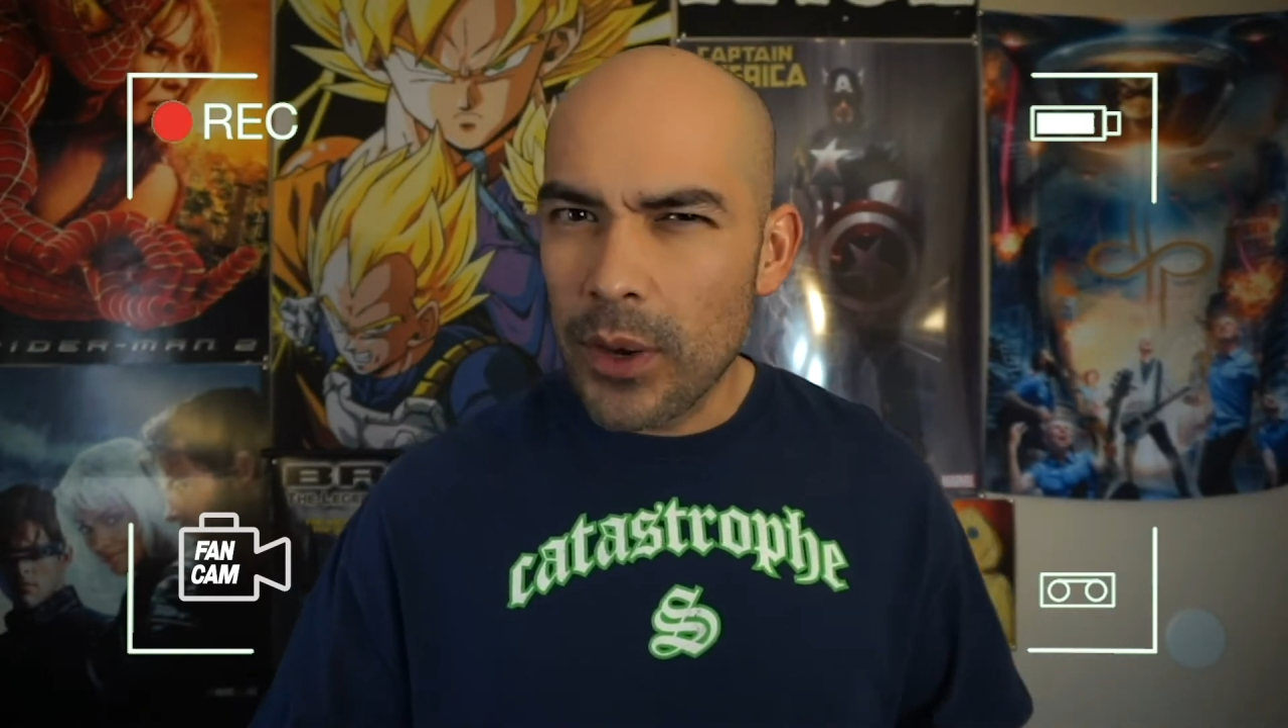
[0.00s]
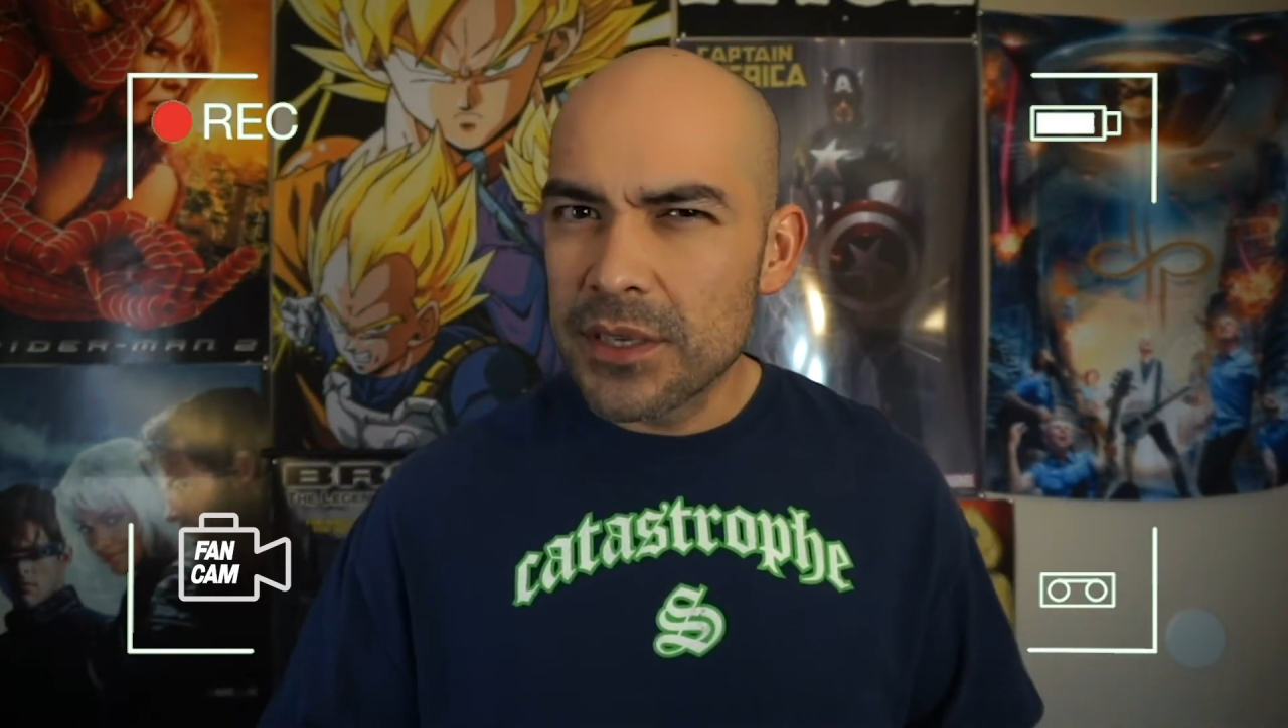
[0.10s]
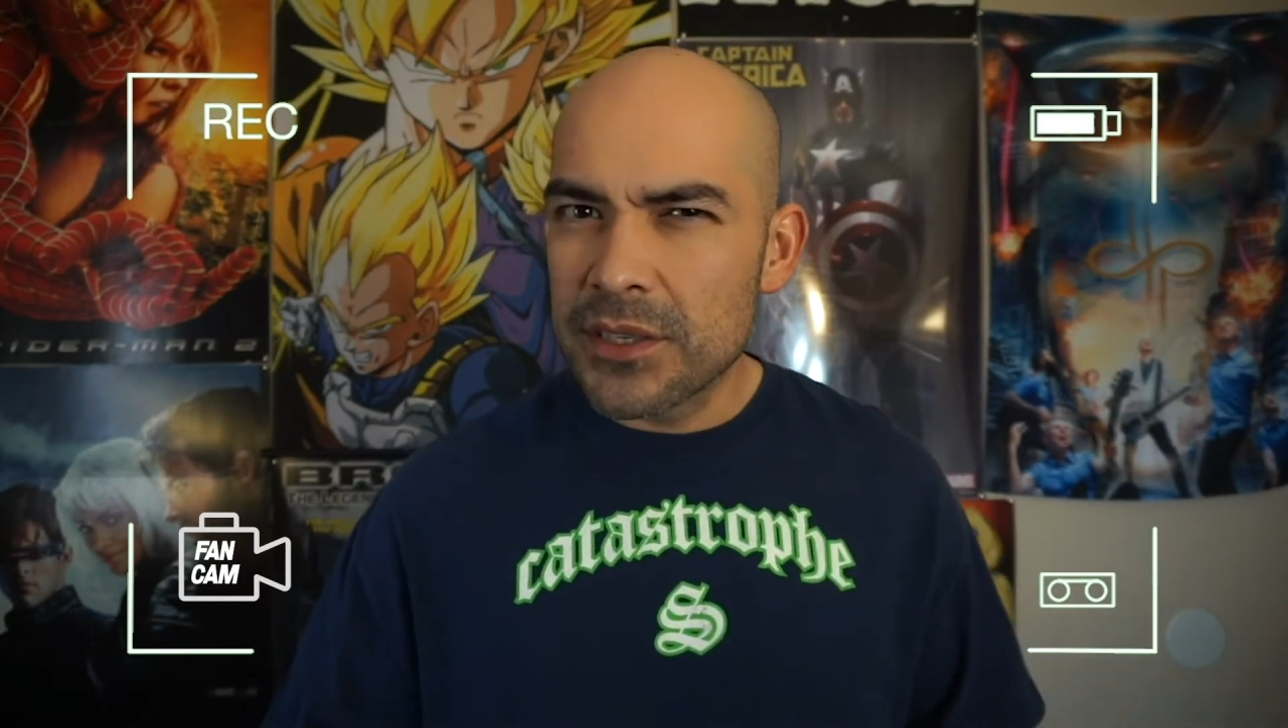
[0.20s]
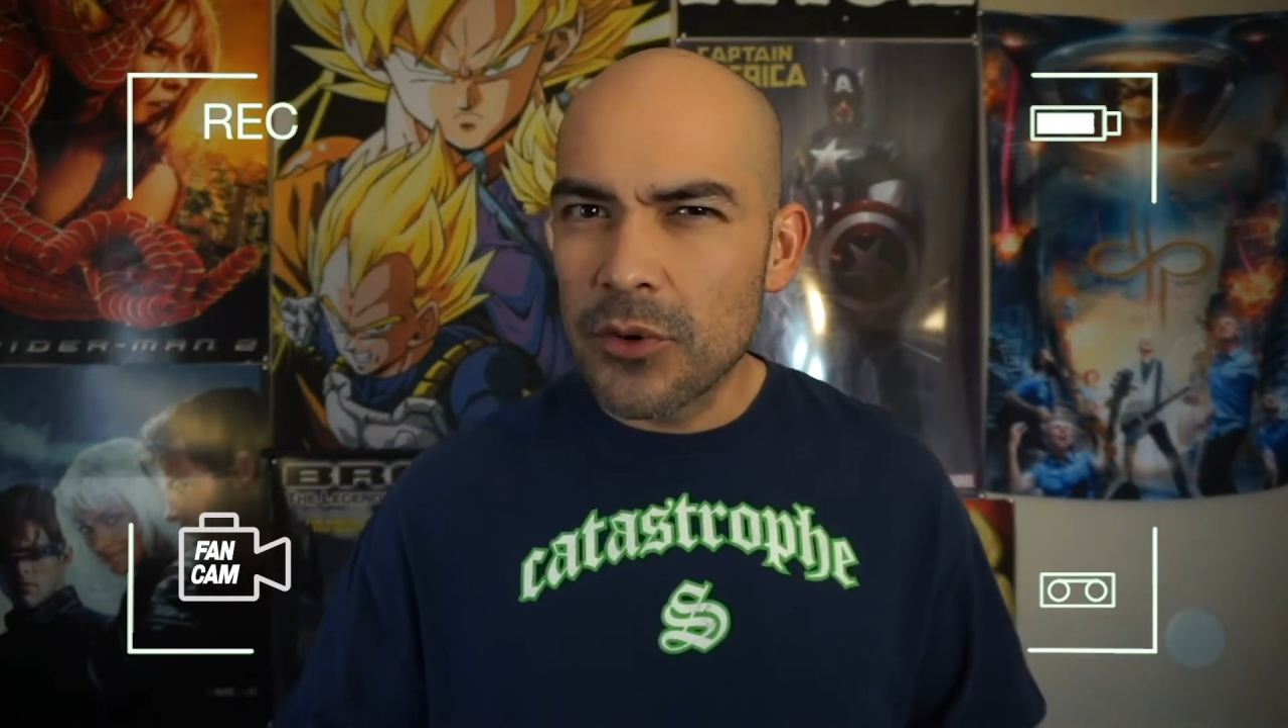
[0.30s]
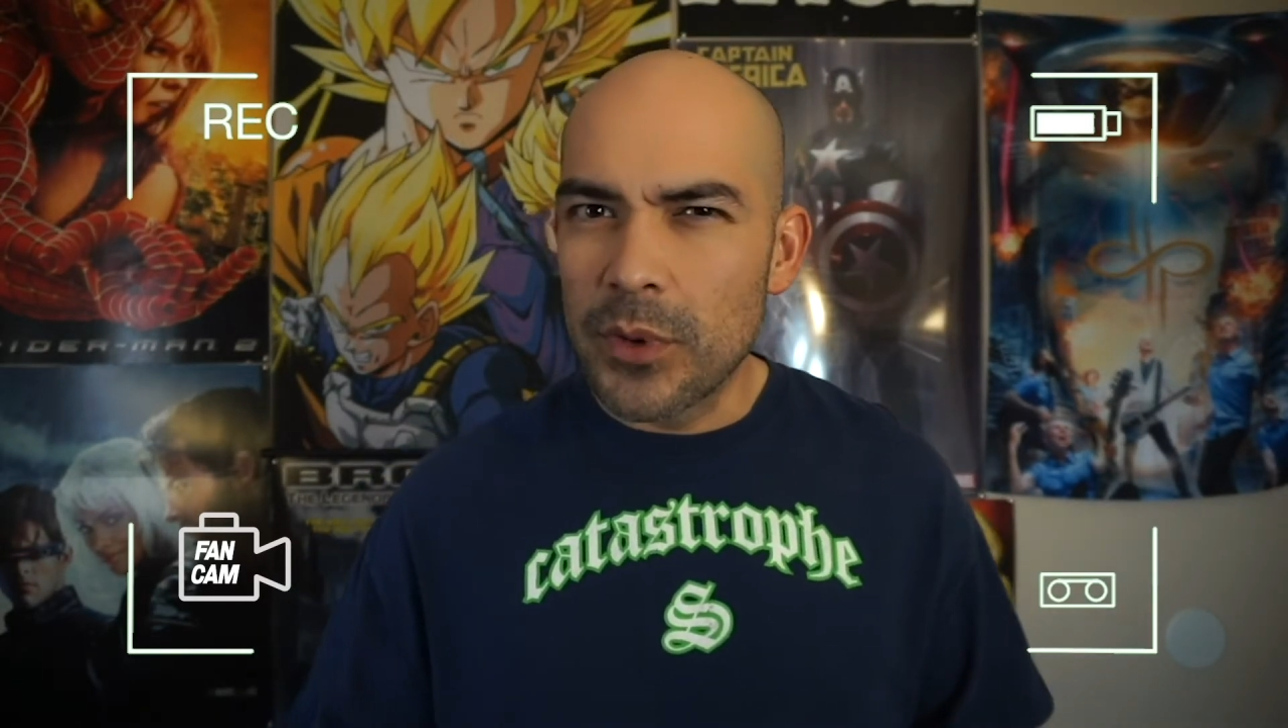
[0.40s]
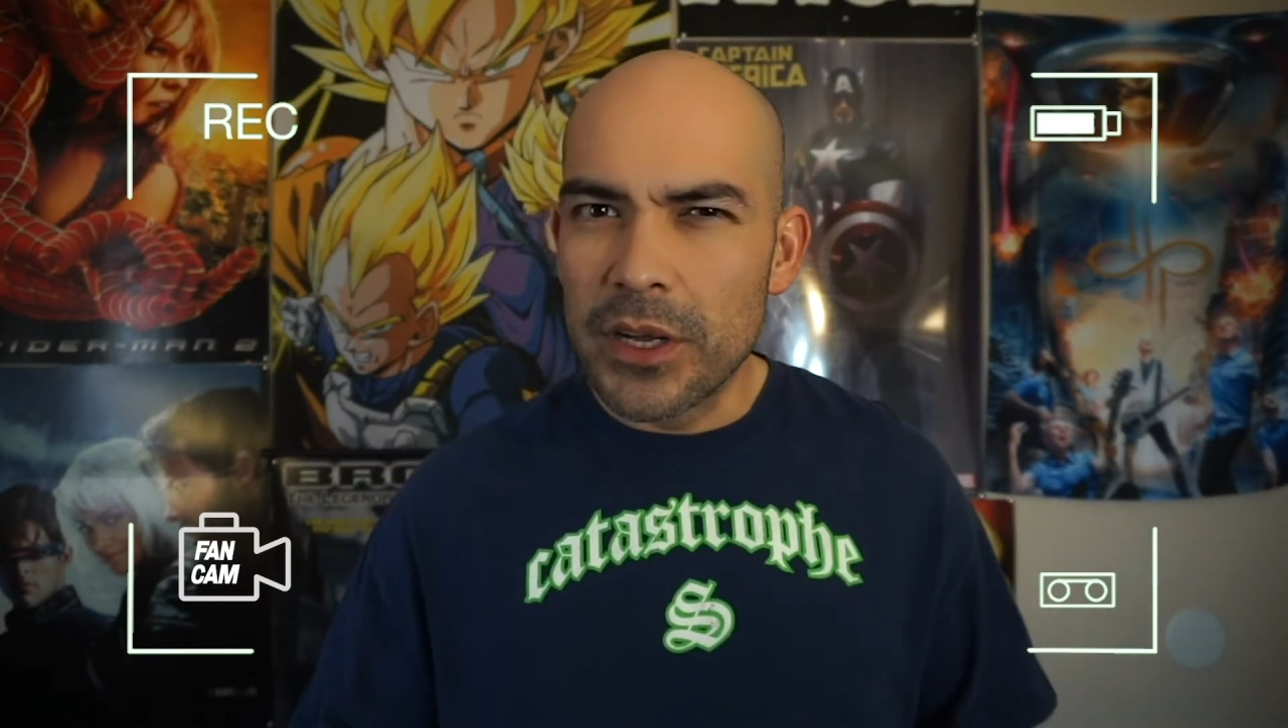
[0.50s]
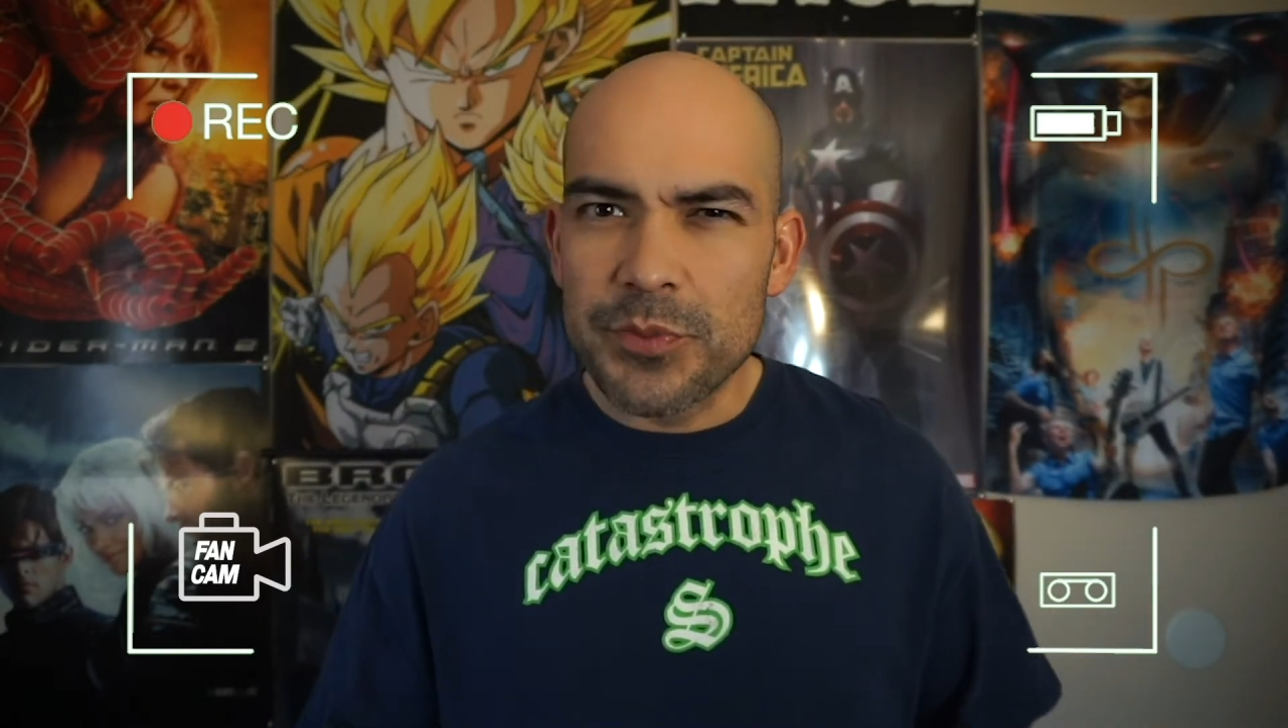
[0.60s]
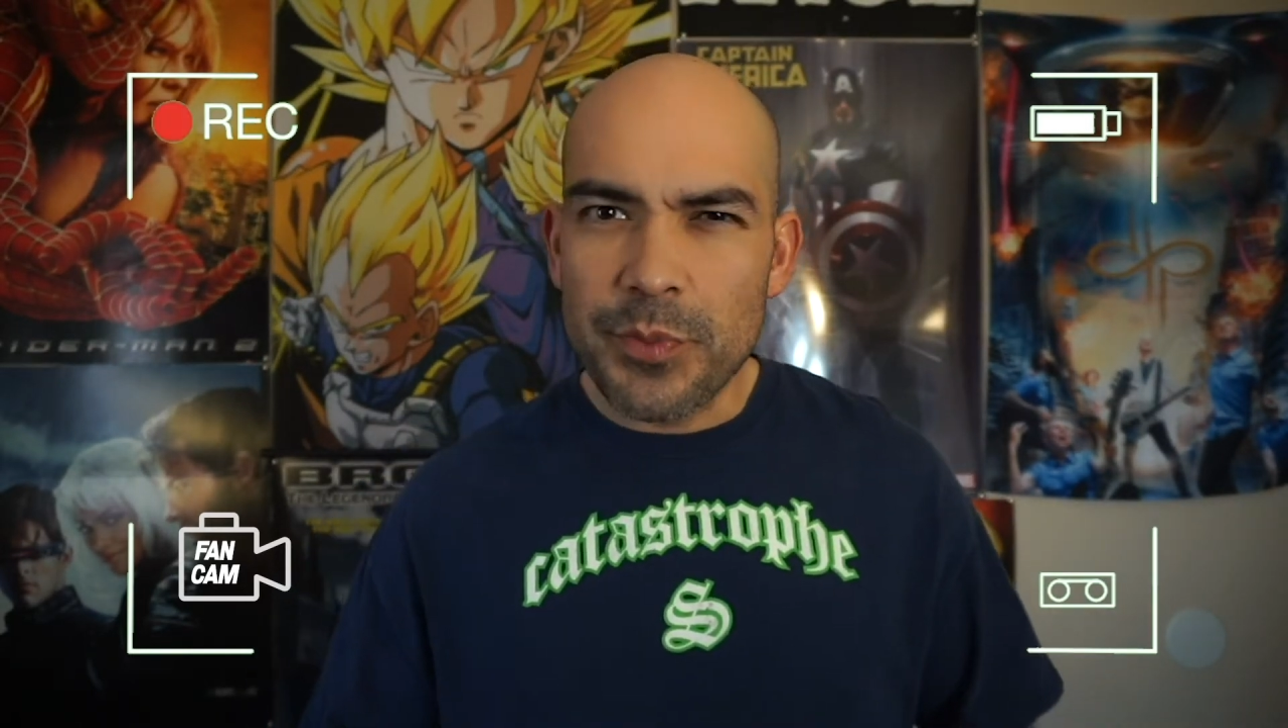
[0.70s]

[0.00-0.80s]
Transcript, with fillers: way so much,